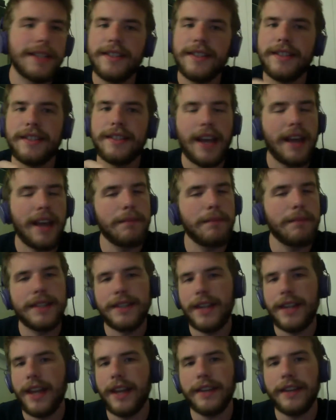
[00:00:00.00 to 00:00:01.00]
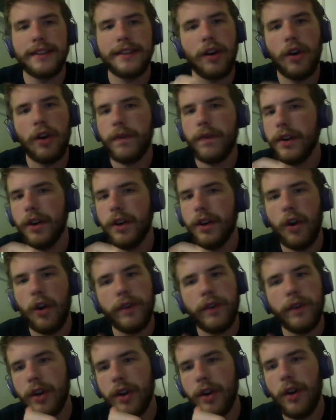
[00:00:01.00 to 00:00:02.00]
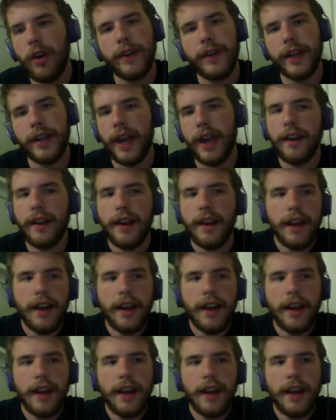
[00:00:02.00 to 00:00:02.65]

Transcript: same mistakes over and over and over again.